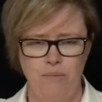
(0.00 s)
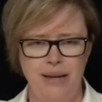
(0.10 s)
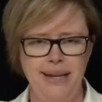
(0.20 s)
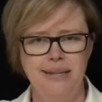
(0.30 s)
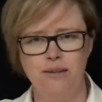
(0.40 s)

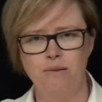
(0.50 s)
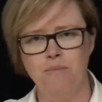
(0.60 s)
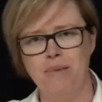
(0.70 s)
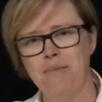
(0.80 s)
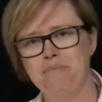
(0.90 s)
We need to
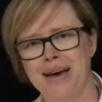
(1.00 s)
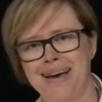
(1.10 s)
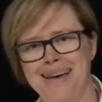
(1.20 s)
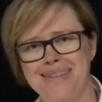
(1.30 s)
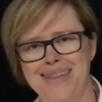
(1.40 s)

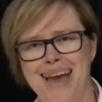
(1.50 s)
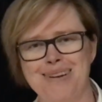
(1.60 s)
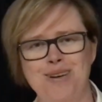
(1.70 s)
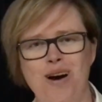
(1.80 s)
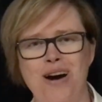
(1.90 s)
remember
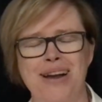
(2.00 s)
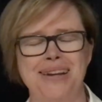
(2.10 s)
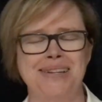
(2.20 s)
that God